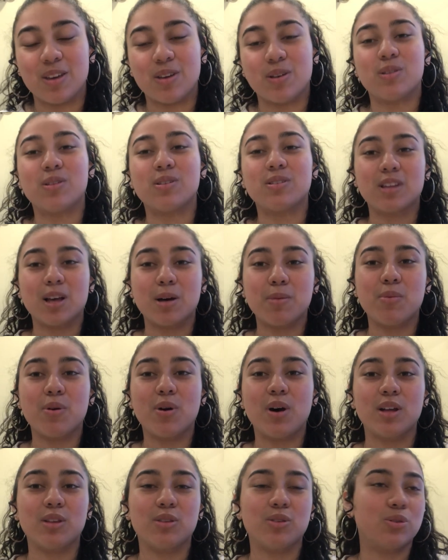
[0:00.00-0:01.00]
Yo los
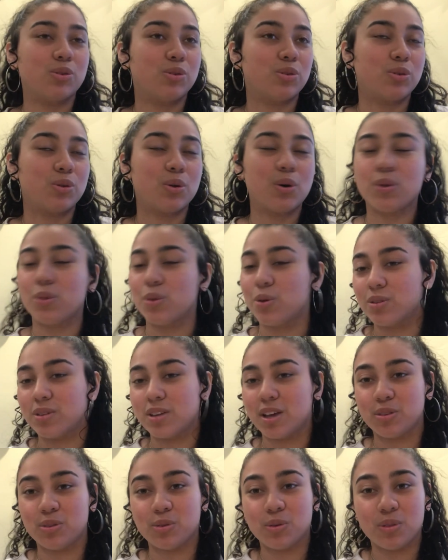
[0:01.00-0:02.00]
amo a
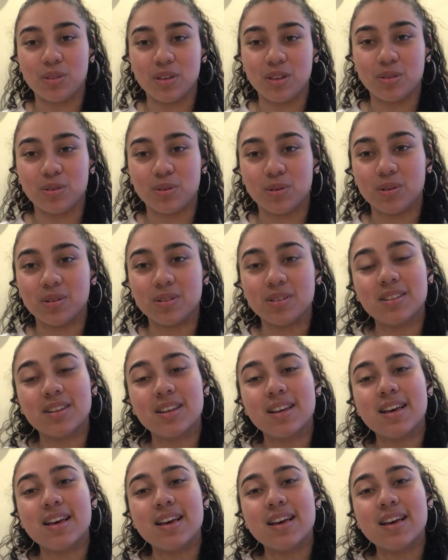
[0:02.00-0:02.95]
todos, a toditos.